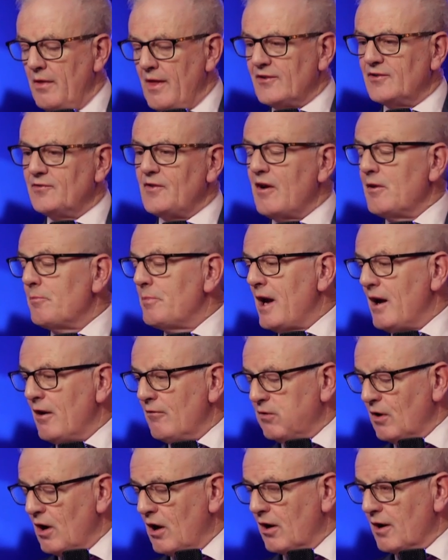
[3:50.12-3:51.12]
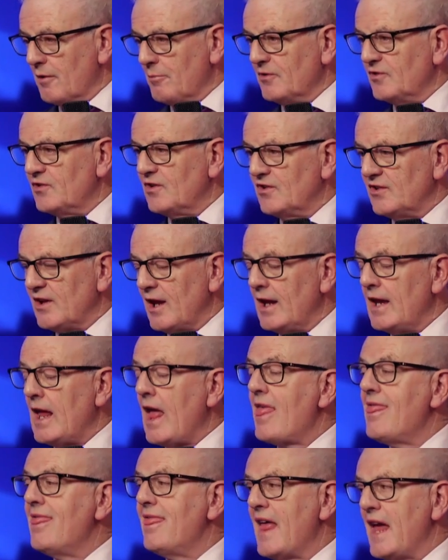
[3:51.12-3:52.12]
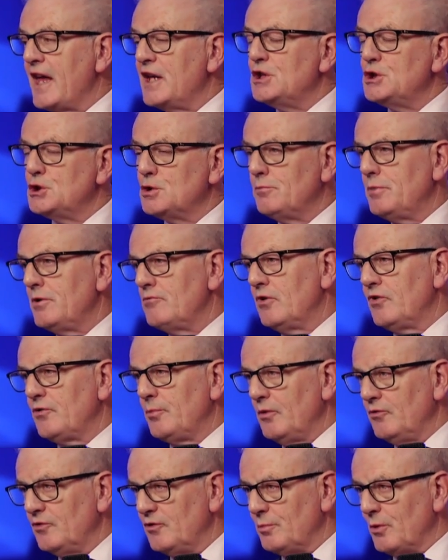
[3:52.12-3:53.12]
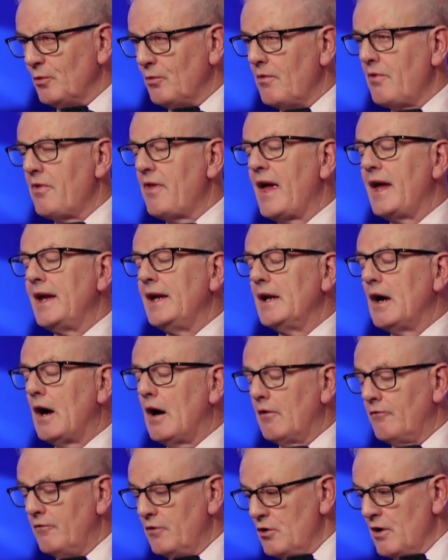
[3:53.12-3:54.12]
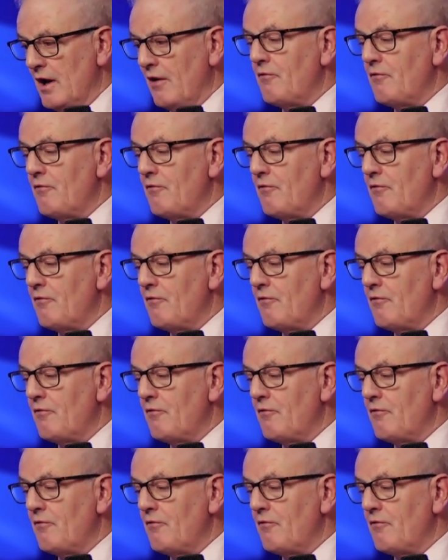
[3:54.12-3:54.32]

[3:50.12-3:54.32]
those very powerful arguments to say they should be responsible. They, really? you know,